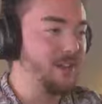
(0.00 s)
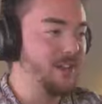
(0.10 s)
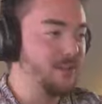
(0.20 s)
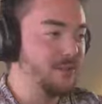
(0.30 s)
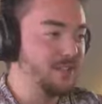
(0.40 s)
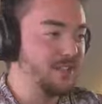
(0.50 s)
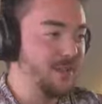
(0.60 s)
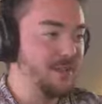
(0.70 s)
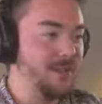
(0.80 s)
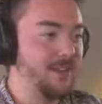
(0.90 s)
we're going to do this.
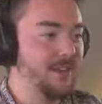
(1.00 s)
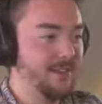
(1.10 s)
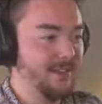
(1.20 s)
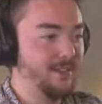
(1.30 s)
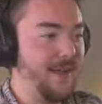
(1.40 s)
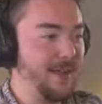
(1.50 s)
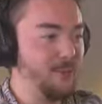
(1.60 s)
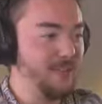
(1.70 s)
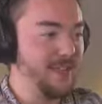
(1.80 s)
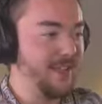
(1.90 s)
Come here.
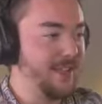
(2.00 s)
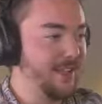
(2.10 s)
Follow me.